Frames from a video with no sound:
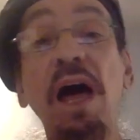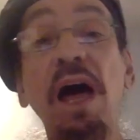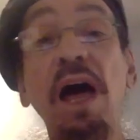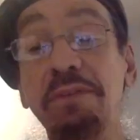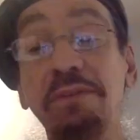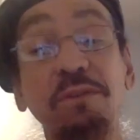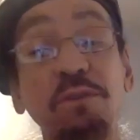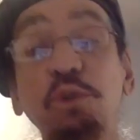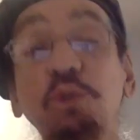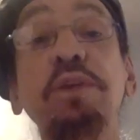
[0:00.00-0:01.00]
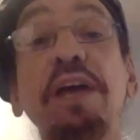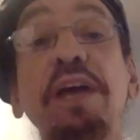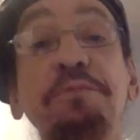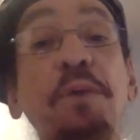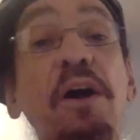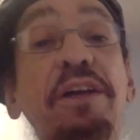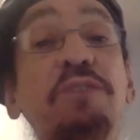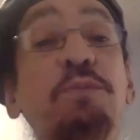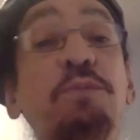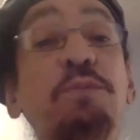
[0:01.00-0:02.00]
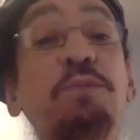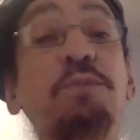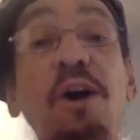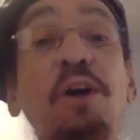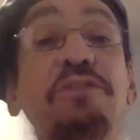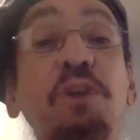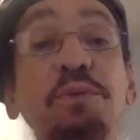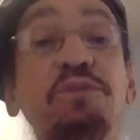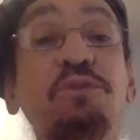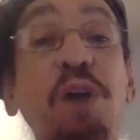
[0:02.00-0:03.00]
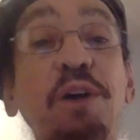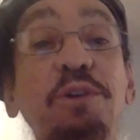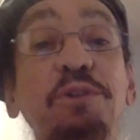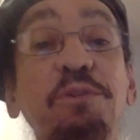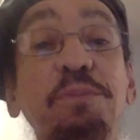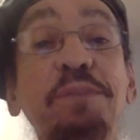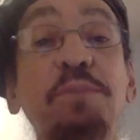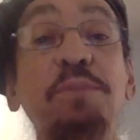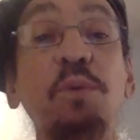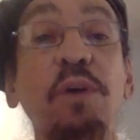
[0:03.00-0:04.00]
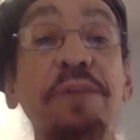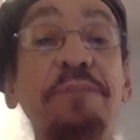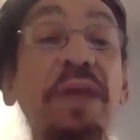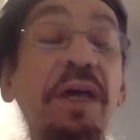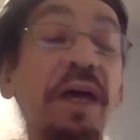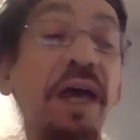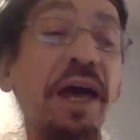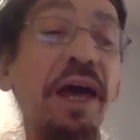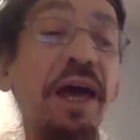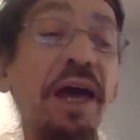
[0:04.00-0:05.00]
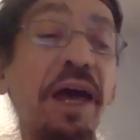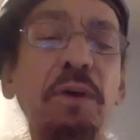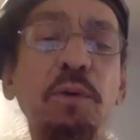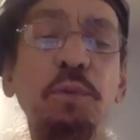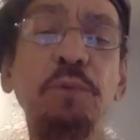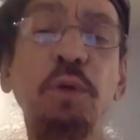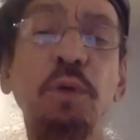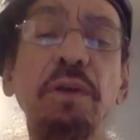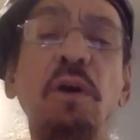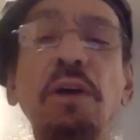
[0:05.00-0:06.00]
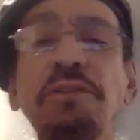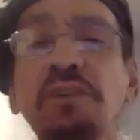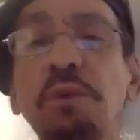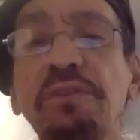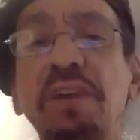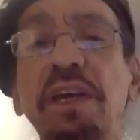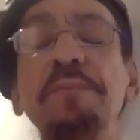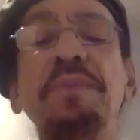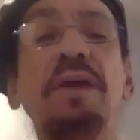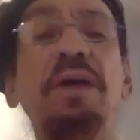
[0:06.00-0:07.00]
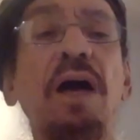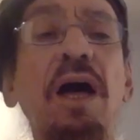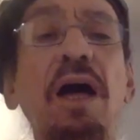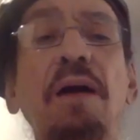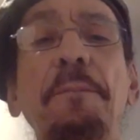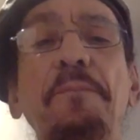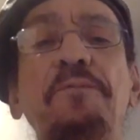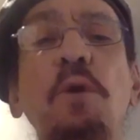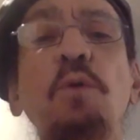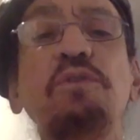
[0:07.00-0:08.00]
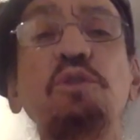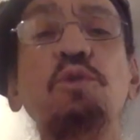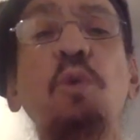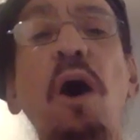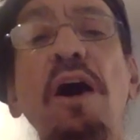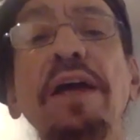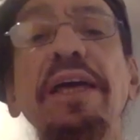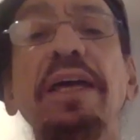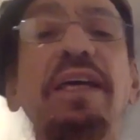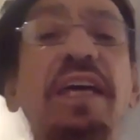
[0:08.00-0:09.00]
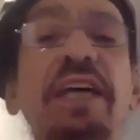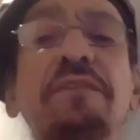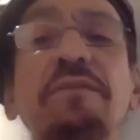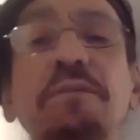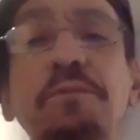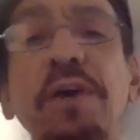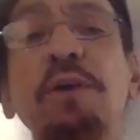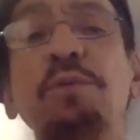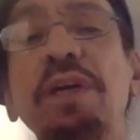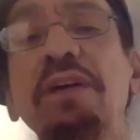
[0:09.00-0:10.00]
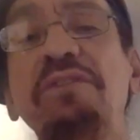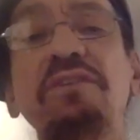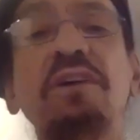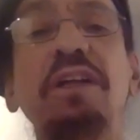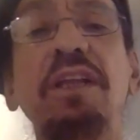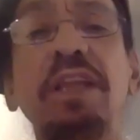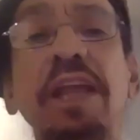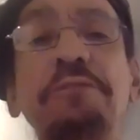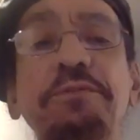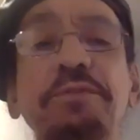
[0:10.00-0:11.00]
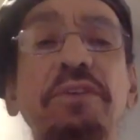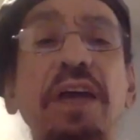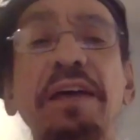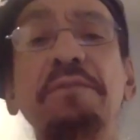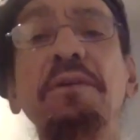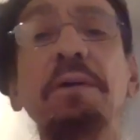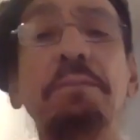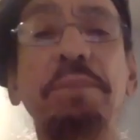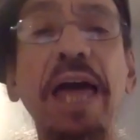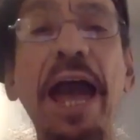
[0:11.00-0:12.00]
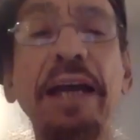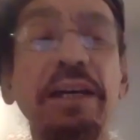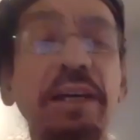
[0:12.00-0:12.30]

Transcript: think that new left parties will also struggle to be born, and we will also see folks who are in various left and Black